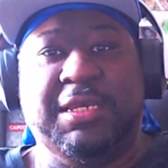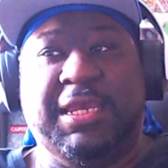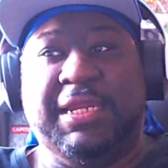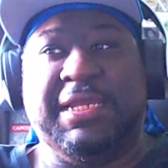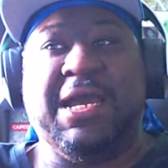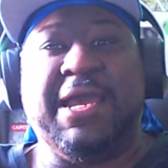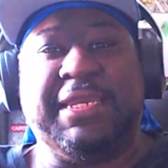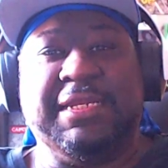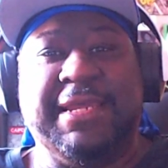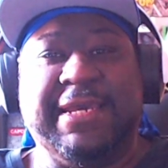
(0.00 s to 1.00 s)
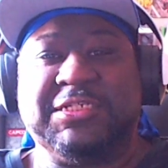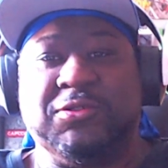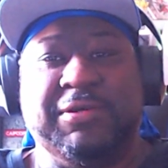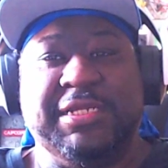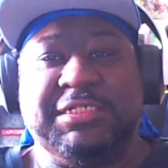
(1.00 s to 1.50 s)
any high-end
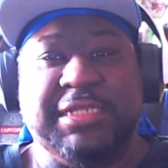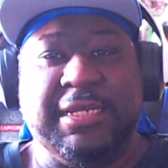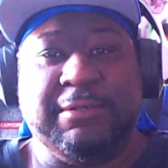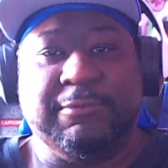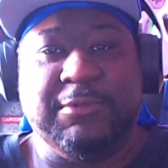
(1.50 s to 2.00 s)
Astro headset.